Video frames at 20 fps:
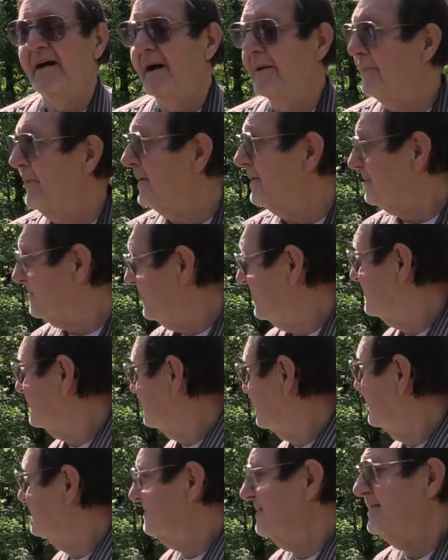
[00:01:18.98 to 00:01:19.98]
I worked it
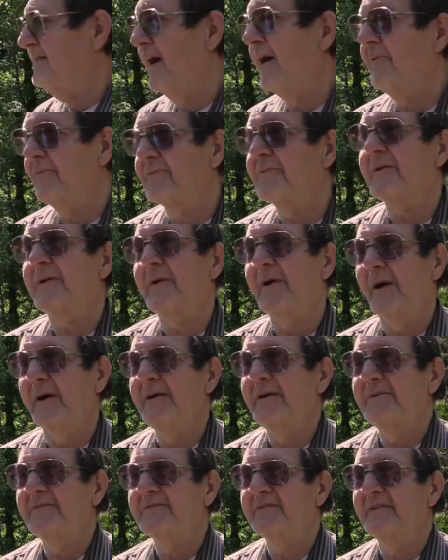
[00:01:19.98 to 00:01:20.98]
and got these over
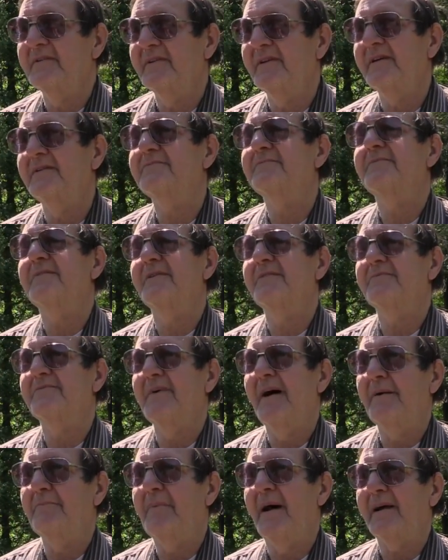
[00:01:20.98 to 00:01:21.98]
graves and it's
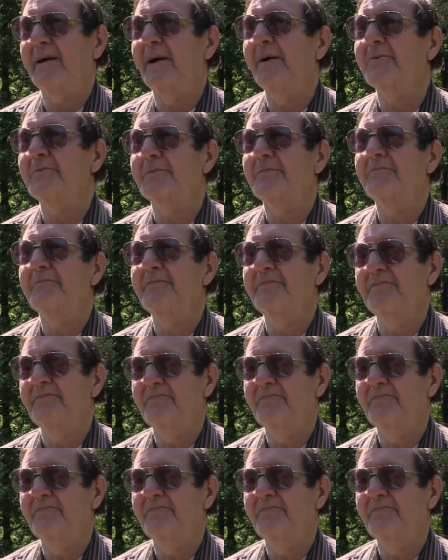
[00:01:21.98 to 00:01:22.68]
right back on them.